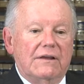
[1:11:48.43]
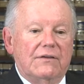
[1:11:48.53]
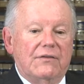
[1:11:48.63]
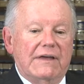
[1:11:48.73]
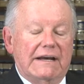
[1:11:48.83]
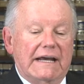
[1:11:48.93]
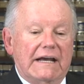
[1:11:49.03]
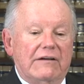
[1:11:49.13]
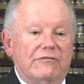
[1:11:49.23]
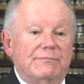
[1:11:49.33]
that
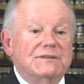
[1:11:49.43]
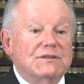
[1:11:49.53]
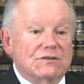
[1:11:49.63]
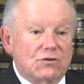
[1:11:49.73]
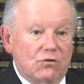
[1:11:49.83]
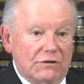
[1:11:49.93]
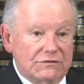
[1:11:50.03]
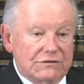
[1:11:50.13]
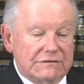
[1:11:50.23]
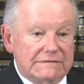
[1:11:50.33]
have business
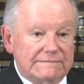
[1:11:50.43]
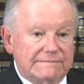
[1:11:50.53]
courts.